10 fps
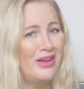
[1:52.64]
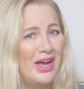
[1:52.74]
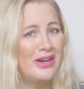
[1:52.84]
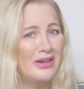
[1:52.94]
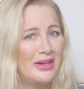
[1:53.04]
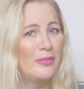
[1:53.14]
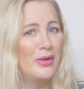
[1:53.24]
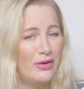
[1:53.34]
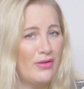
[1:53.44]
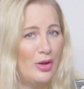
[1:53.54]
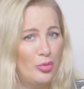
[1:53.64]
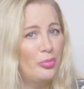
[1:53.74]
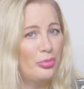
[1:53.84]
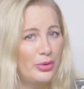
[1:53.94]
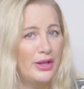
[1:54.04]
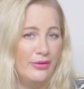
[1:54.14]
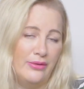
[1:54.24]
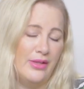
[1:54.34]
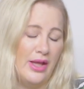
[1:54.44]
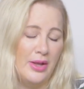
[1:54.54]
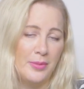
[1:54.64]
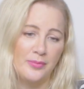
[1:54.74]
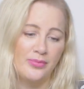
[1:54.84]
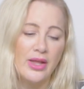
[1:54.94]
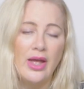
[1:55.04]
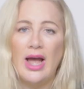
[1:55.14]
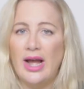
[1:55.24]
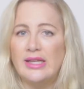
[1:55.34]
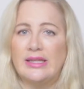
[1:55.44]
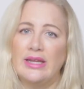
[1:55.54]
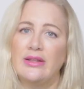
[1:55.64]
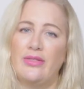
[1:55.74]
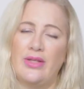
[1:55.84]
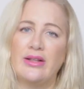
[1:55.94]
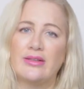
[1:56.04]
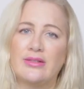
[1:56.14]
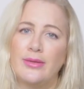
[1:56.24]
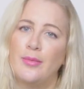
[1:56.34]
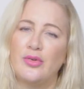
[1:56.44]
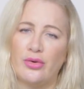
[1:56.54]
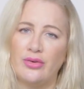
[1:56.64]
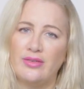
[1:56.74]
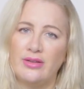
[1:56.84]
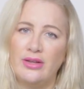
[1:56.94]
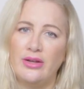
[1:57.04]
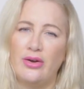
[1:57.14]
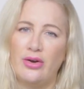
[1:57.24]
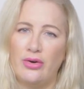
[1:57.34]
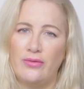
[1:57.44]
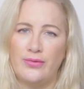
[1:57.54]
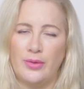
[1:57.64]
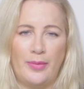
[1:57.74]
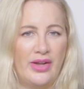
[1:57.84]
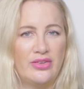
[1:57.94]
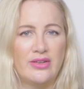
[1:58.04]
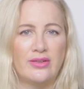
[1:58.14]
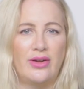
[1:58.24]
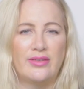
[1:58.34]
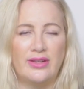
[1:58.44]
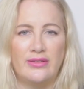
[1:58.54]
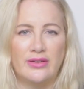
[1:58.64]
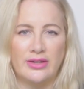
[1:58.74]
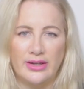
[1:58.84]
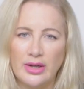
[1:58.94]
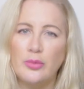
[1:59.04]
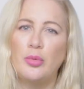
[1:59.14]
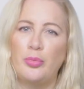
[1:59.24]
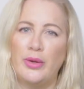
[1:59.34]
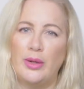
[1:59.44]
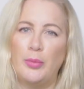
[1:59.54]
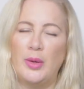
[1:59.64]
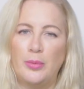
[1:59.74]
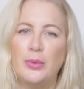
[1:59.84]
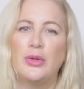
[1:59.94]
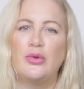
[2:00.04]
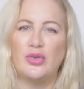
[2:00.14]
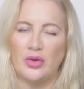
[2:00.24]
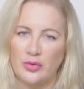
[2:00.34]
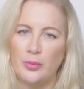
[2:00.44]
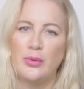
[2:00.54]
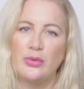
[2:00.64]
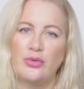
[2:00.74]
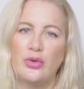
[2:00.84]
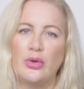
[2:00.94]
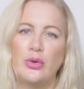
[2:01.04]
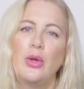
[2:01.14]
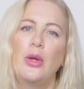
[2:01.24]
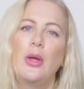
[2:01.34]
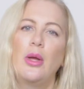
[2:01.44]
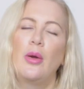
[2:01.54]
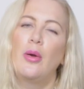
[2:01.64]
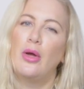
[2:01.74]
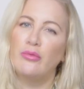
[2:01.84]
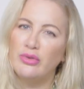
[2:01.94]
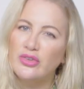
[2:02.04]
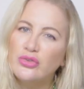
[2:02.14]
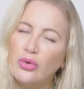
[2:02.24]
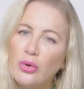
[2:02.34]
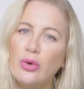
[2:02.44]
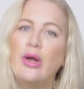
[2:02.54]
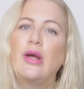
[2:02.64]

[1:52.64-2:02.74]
had a little bit of help here and there. I'd say that that's the majority of the patients that I see in the clinic would be people who just want to restore